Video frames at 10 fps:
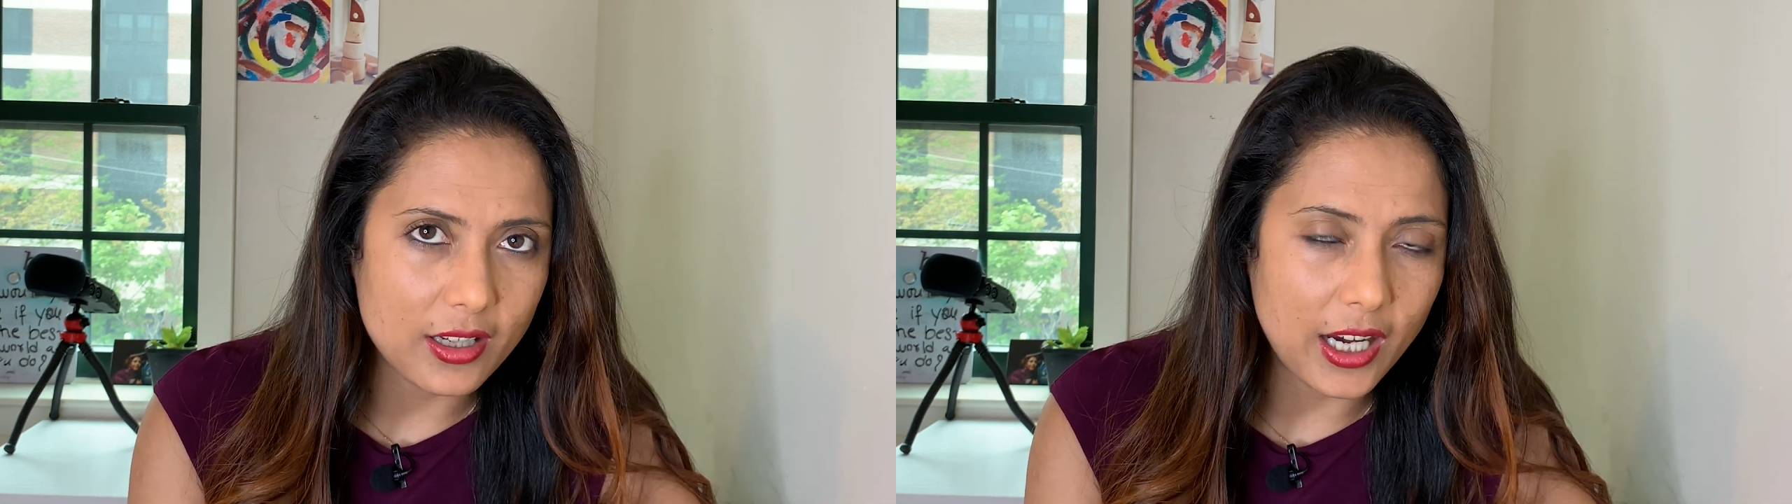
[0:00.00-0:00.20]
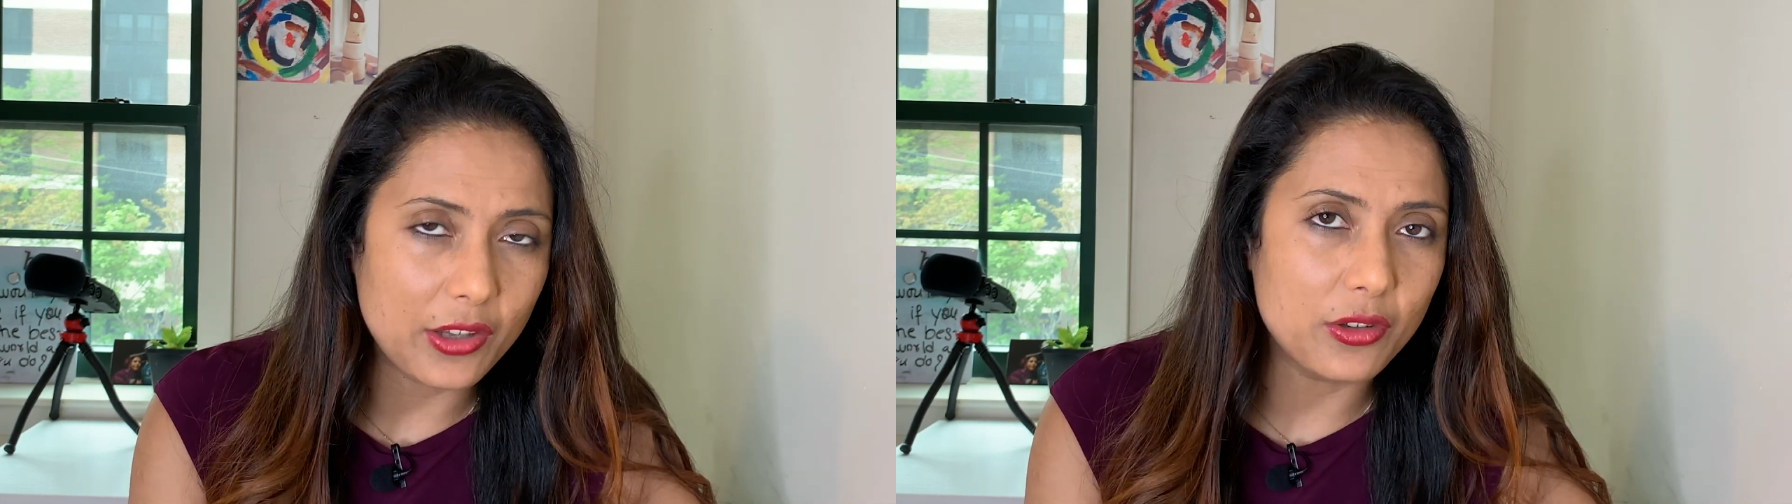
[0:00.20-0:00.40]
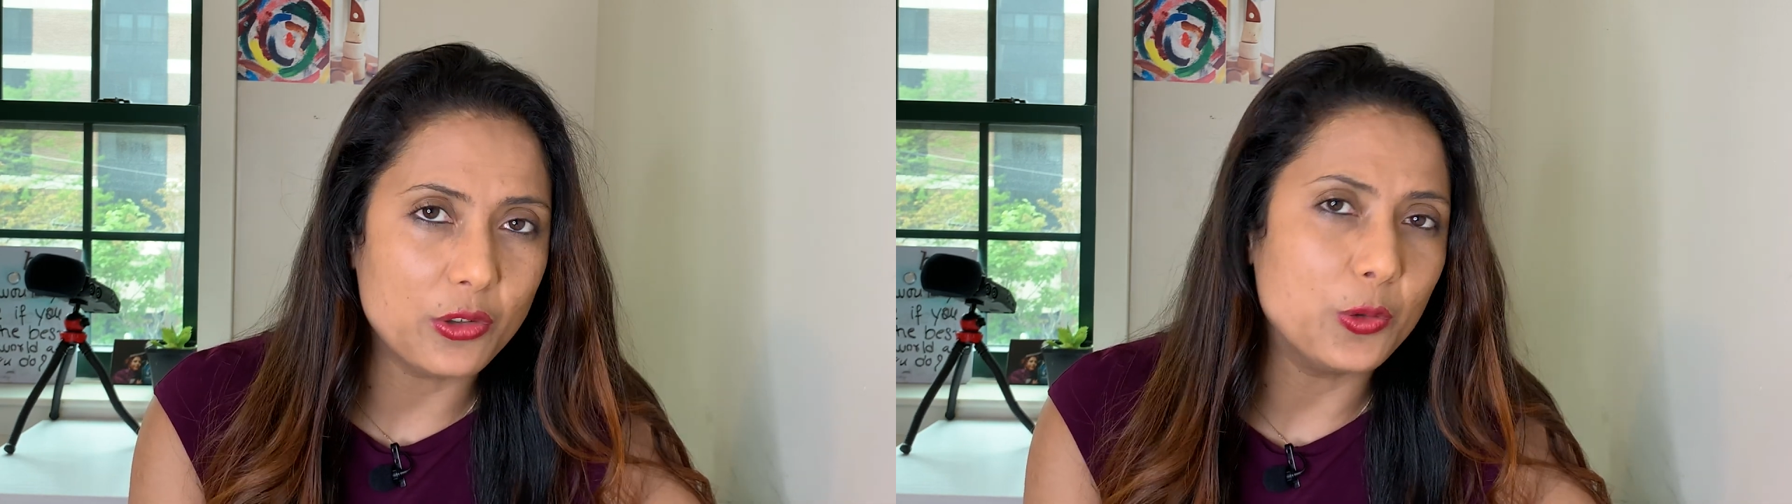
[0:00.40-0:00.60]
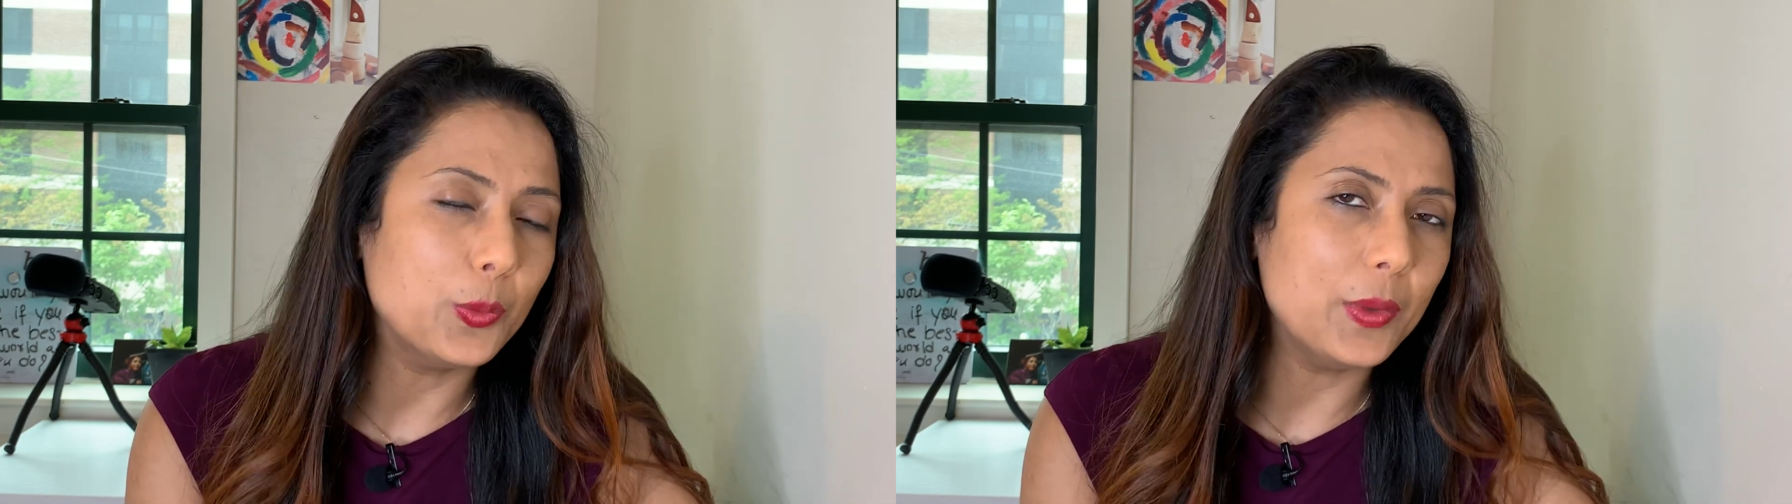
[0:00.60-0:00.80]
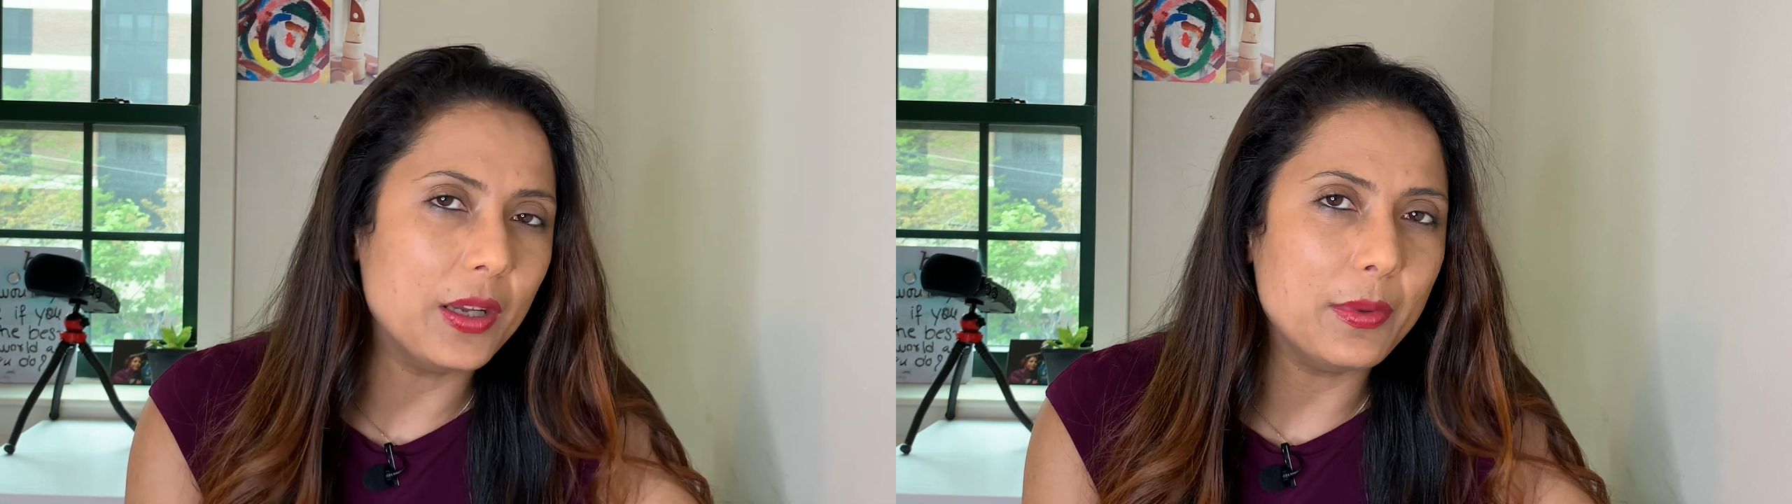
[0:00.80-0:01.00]
Either you
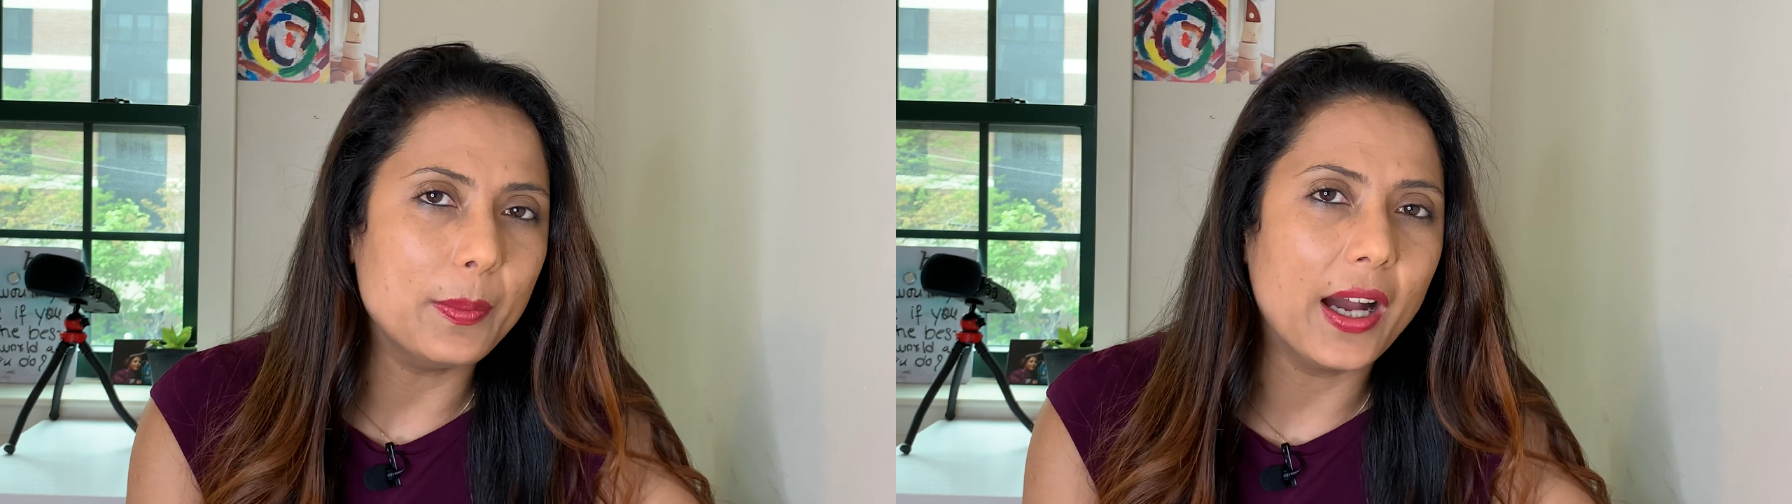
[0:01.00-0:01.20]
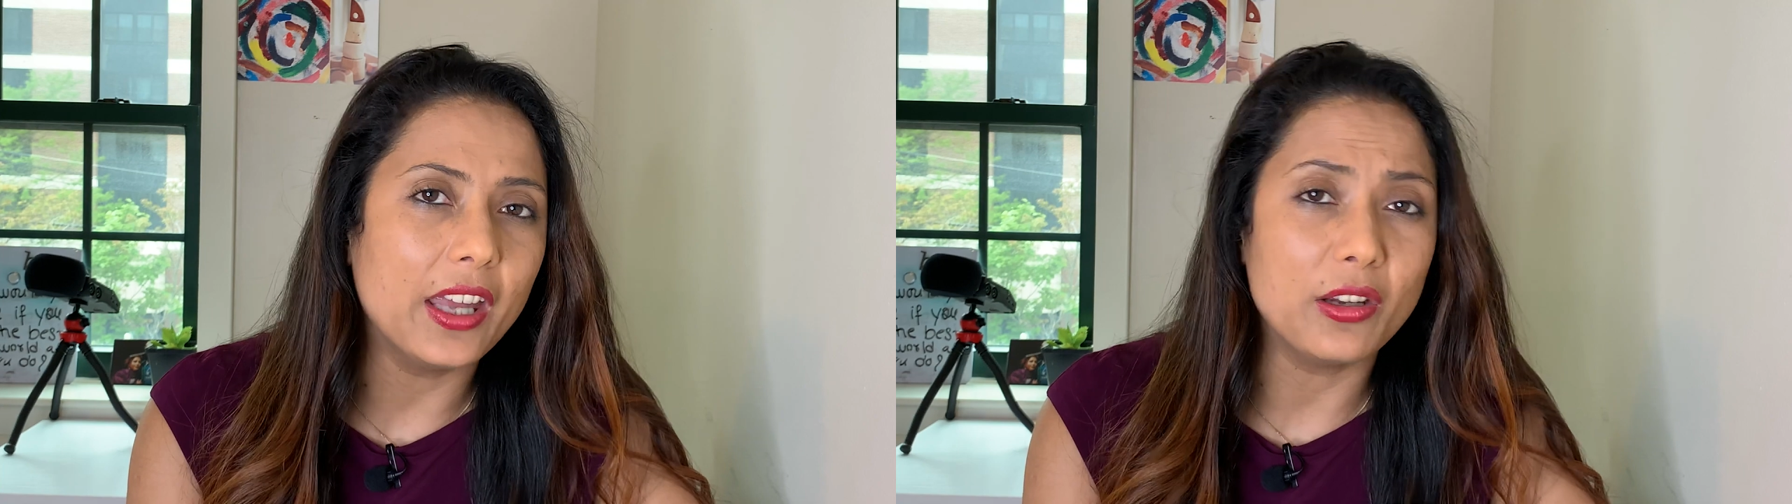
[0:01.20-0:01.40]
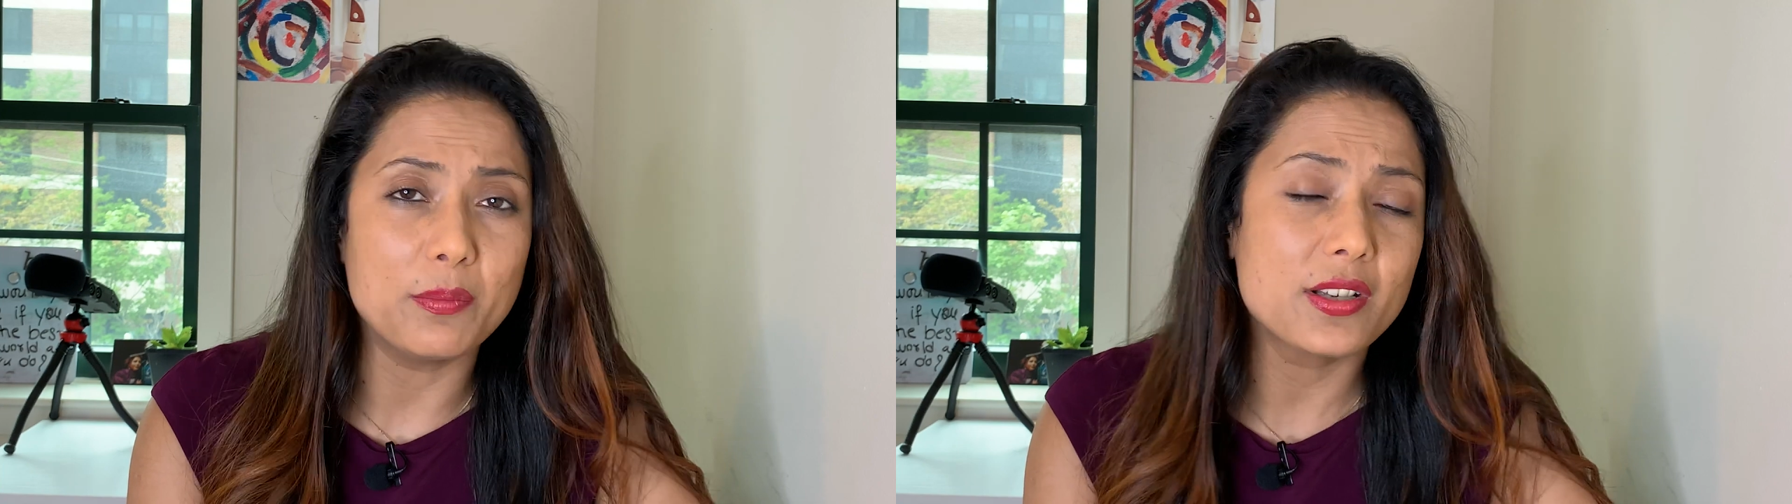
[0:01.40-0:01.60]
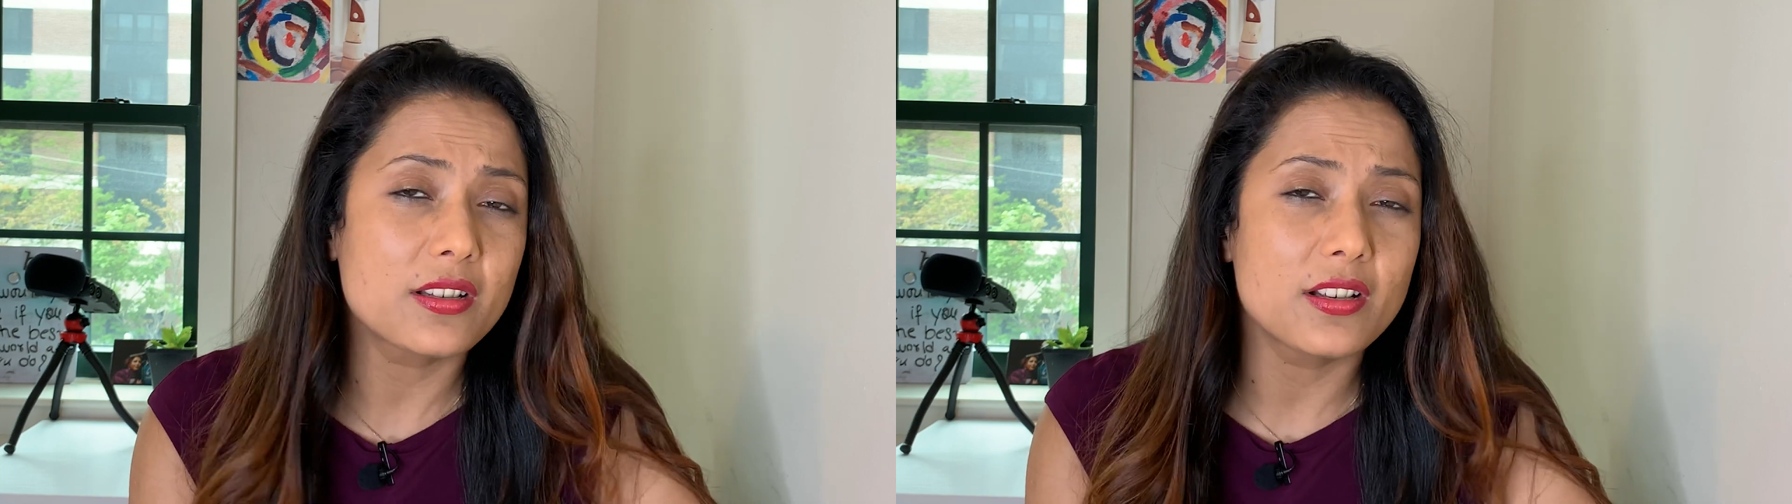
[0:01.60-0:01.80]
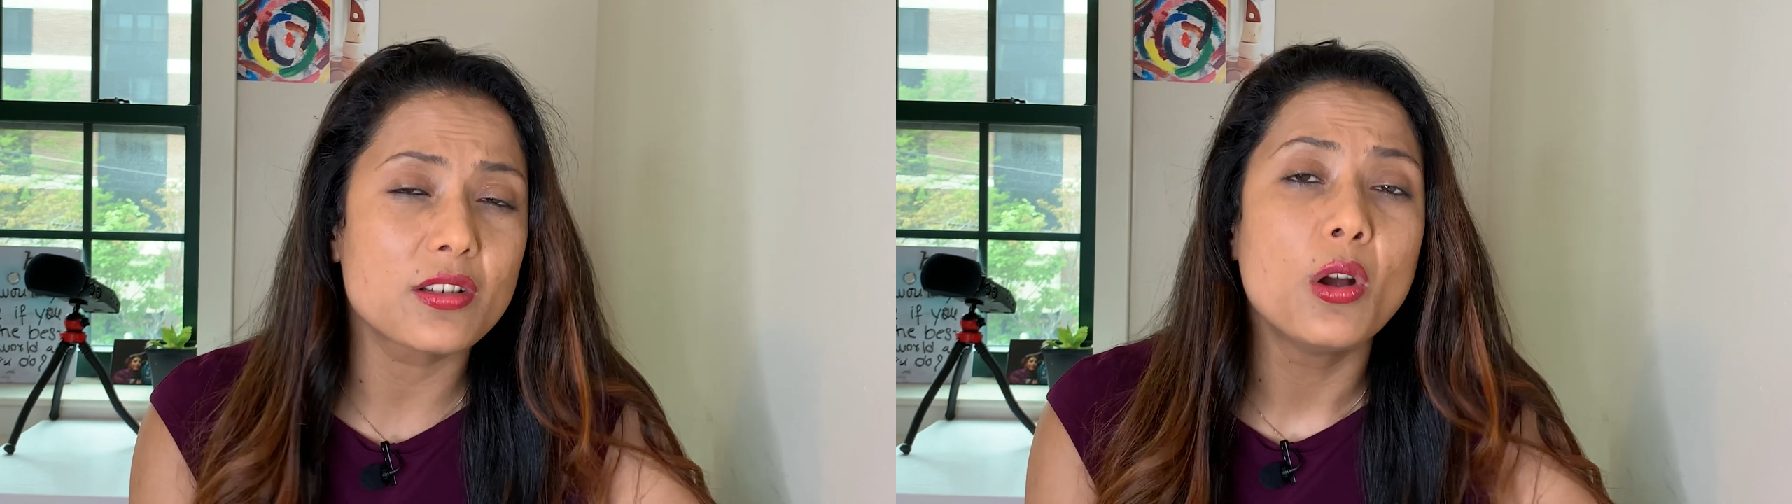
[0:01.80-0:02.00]
may be buying a
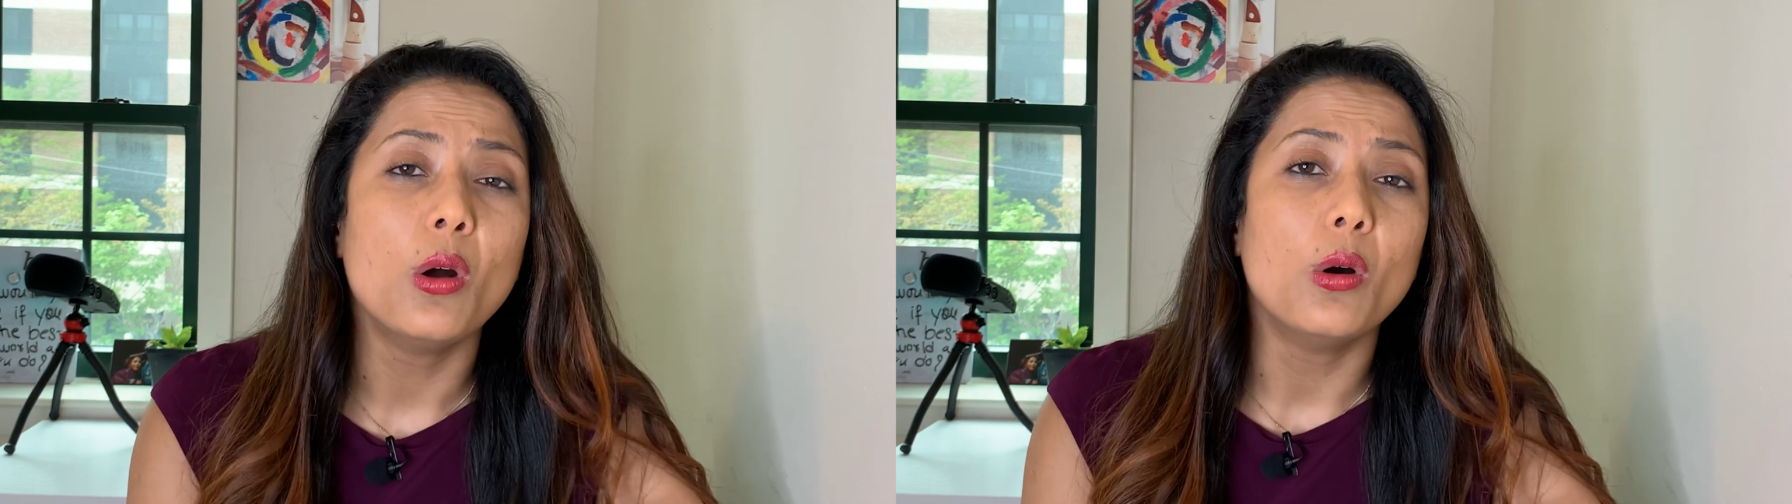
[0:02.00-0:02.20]
business